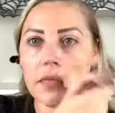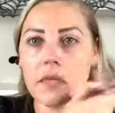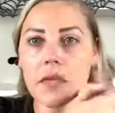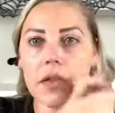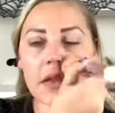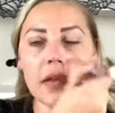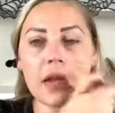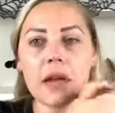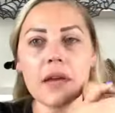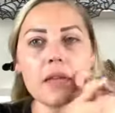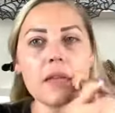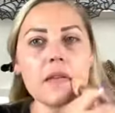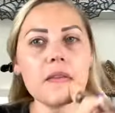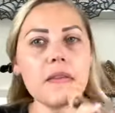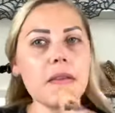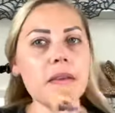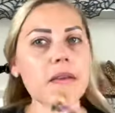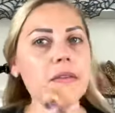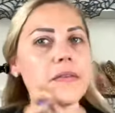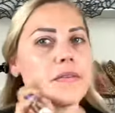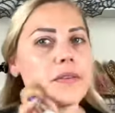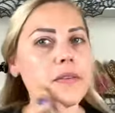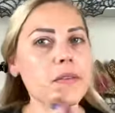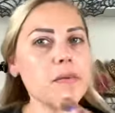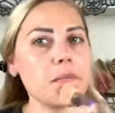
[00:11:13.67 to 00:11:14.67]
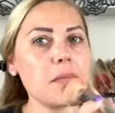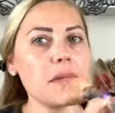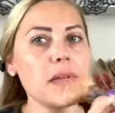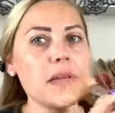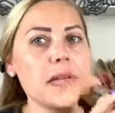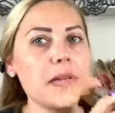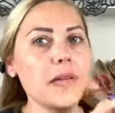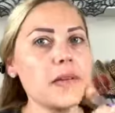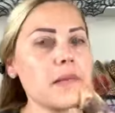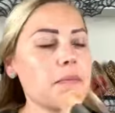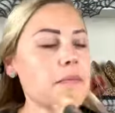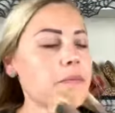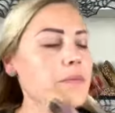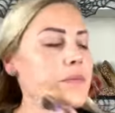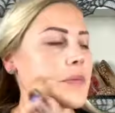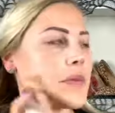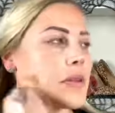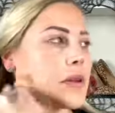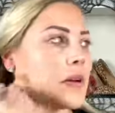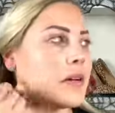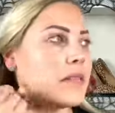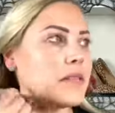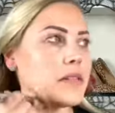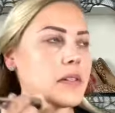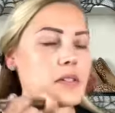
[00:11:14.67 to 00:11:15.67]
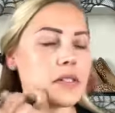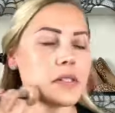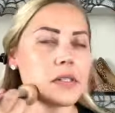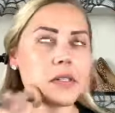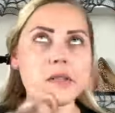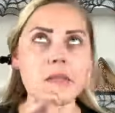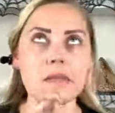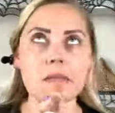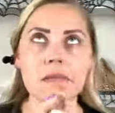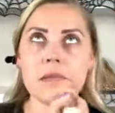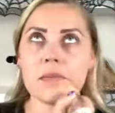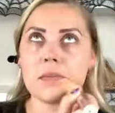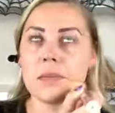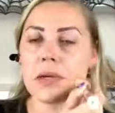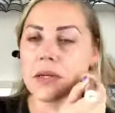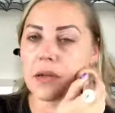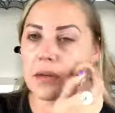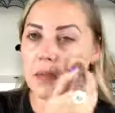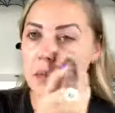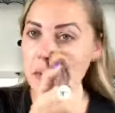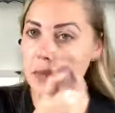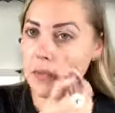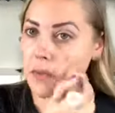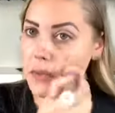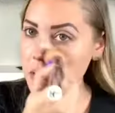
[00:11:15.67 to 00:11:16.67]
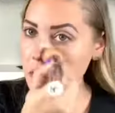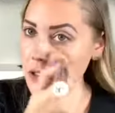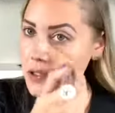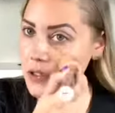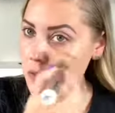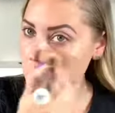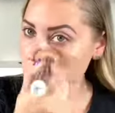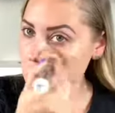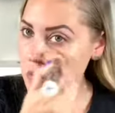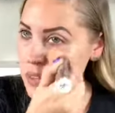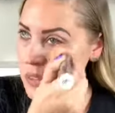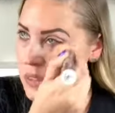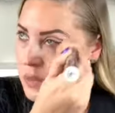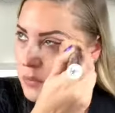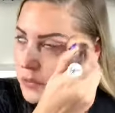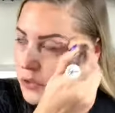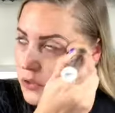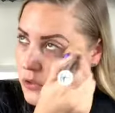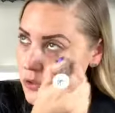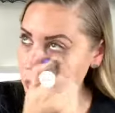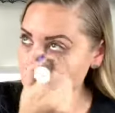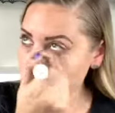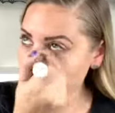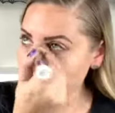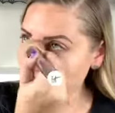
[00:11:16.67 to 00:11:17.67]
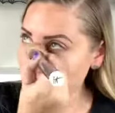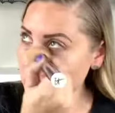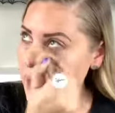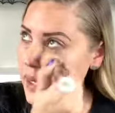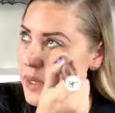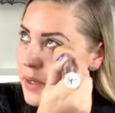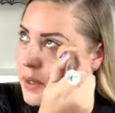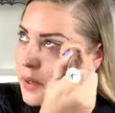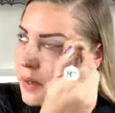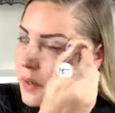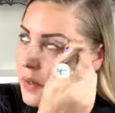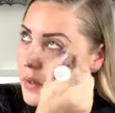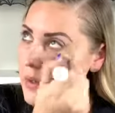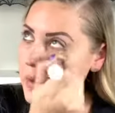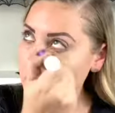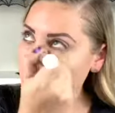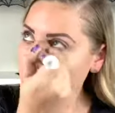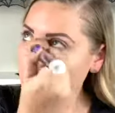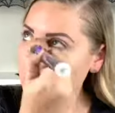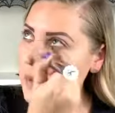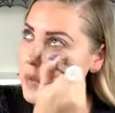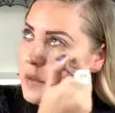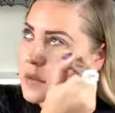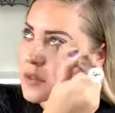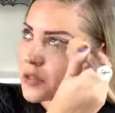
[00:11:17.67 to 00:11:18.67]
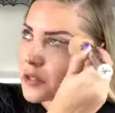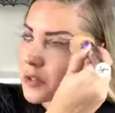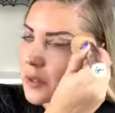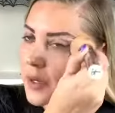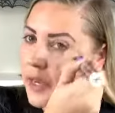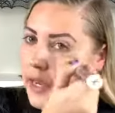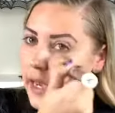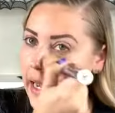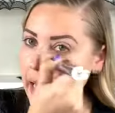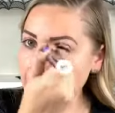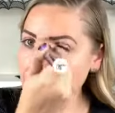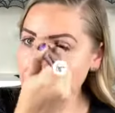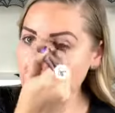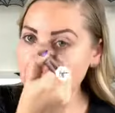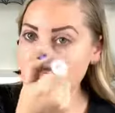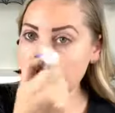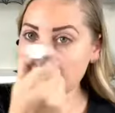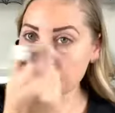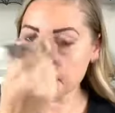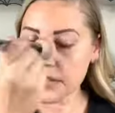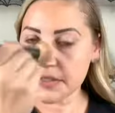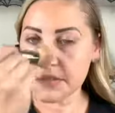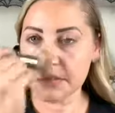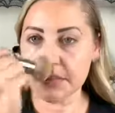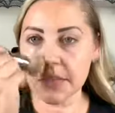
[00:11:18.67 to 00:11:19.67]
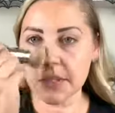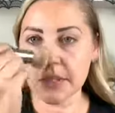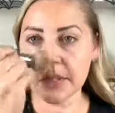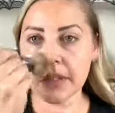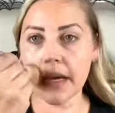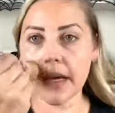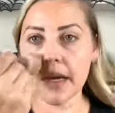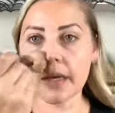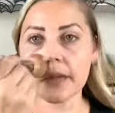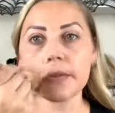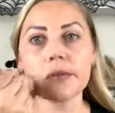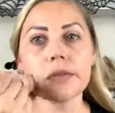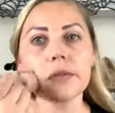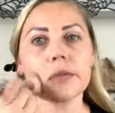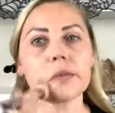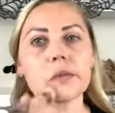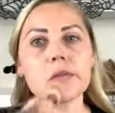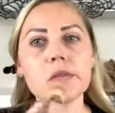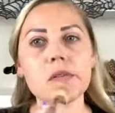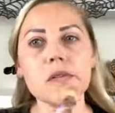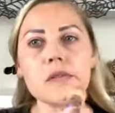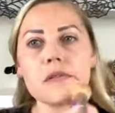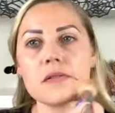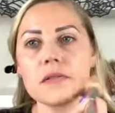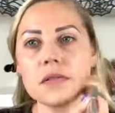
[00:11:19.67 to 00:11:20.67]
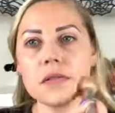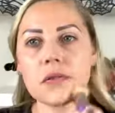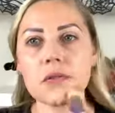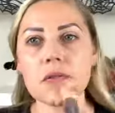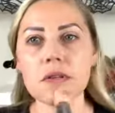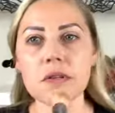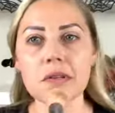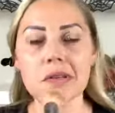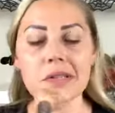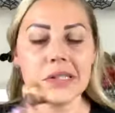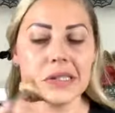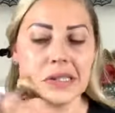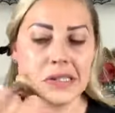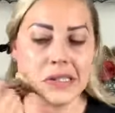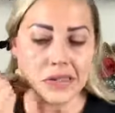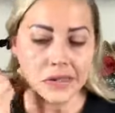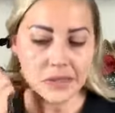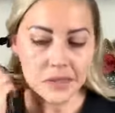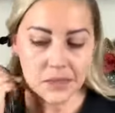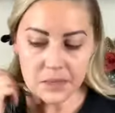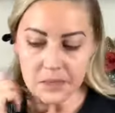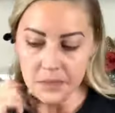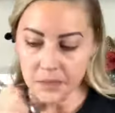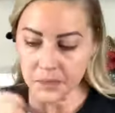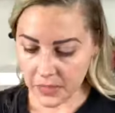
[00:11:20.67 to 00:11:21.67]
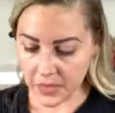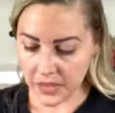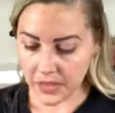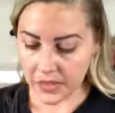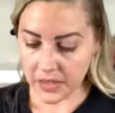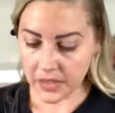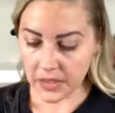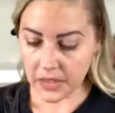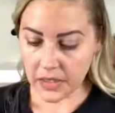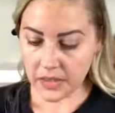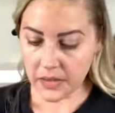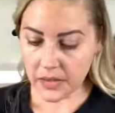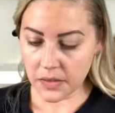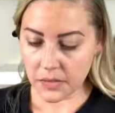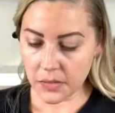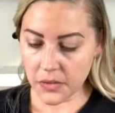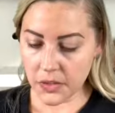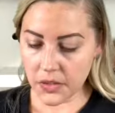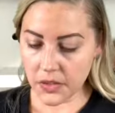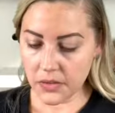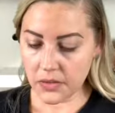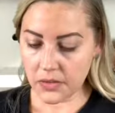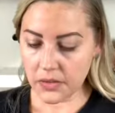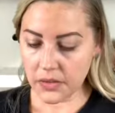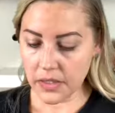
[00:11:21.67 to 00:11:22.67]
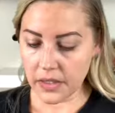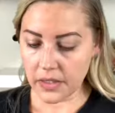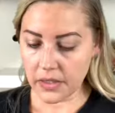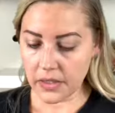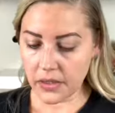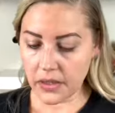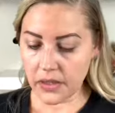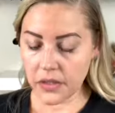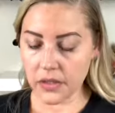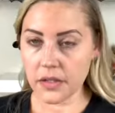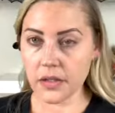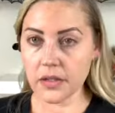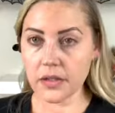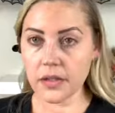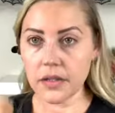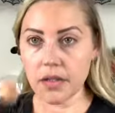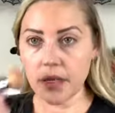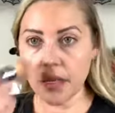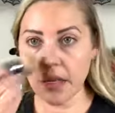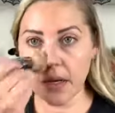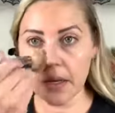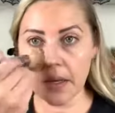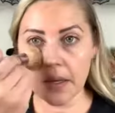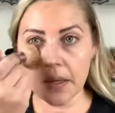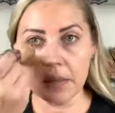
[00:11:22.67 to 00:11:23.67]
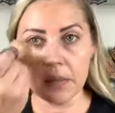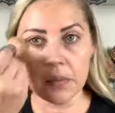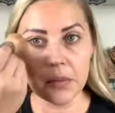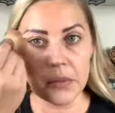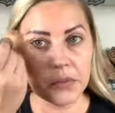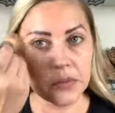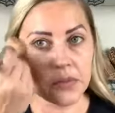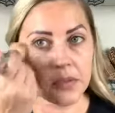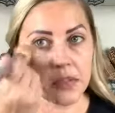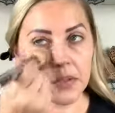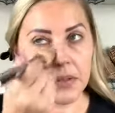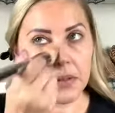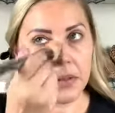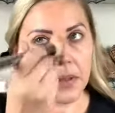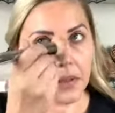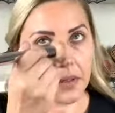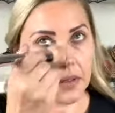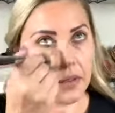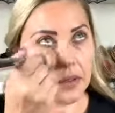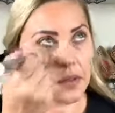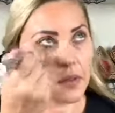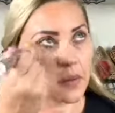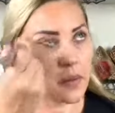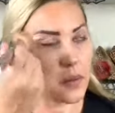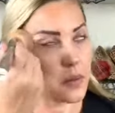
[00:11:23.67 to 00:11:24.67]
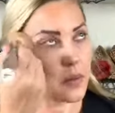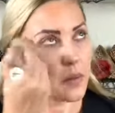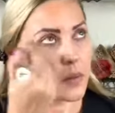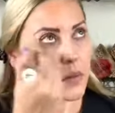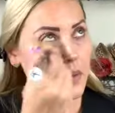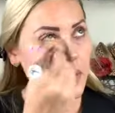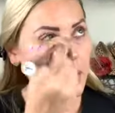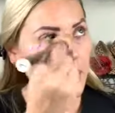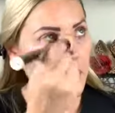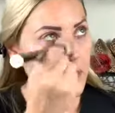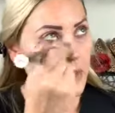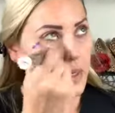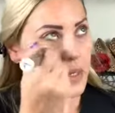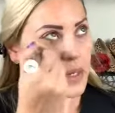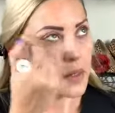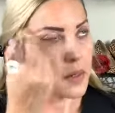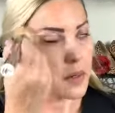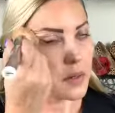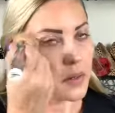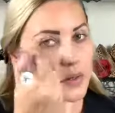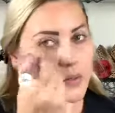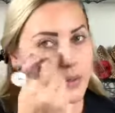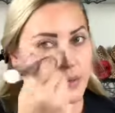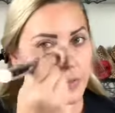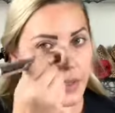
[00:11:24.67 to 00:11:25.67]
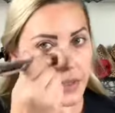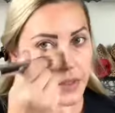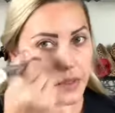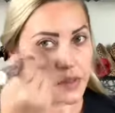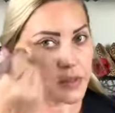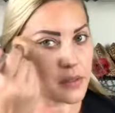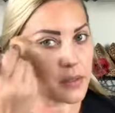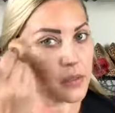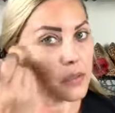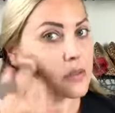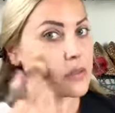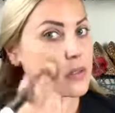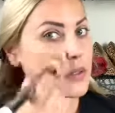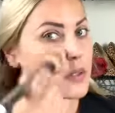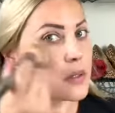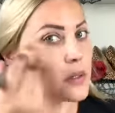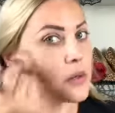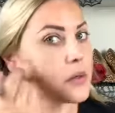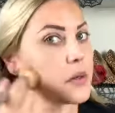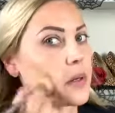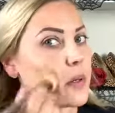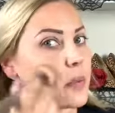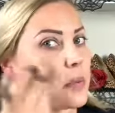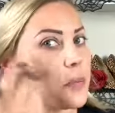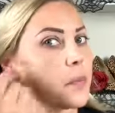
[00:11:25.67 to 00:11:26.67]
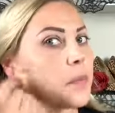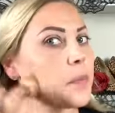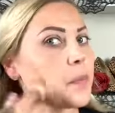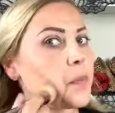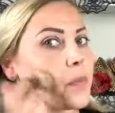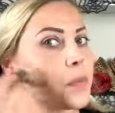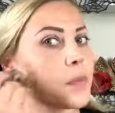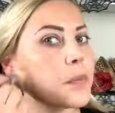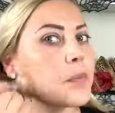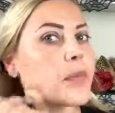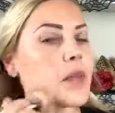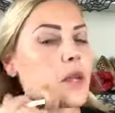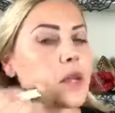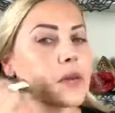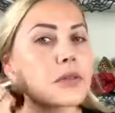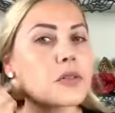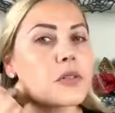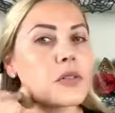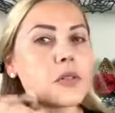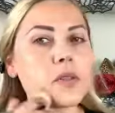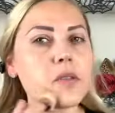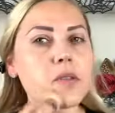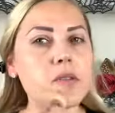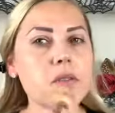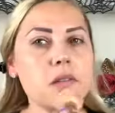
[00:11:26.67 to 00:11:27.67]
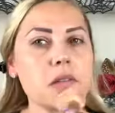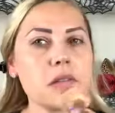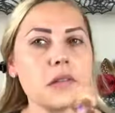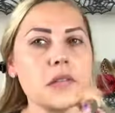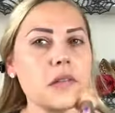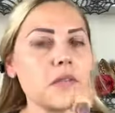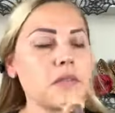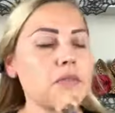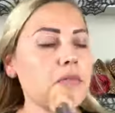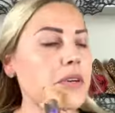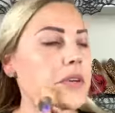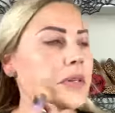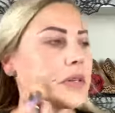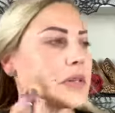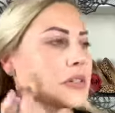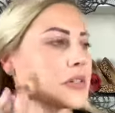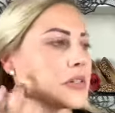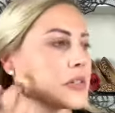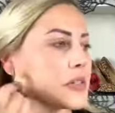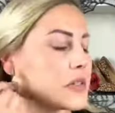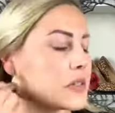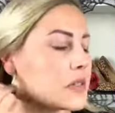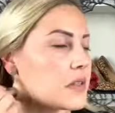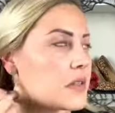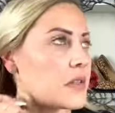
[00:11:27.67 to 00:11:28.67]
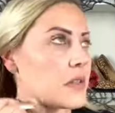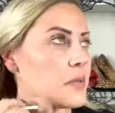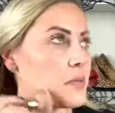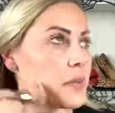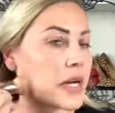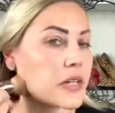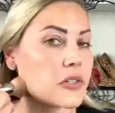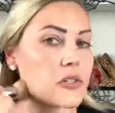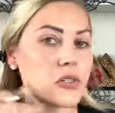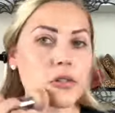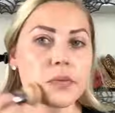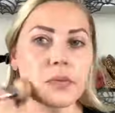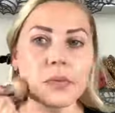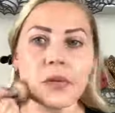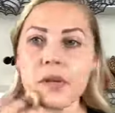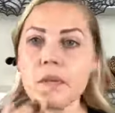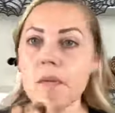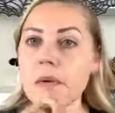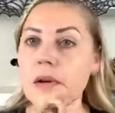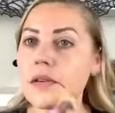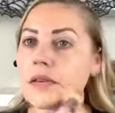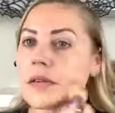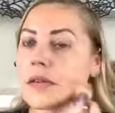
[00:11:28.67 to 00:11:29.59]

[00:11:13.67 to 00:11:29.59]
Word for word: Now the thing for me, obviously my number one issue is that I'm super dry. So I have to have something that has some sort of an oil in it. I did let them know that currently I am using the IT Cosmetics CC Cream. So this is the foundation that they matched me with.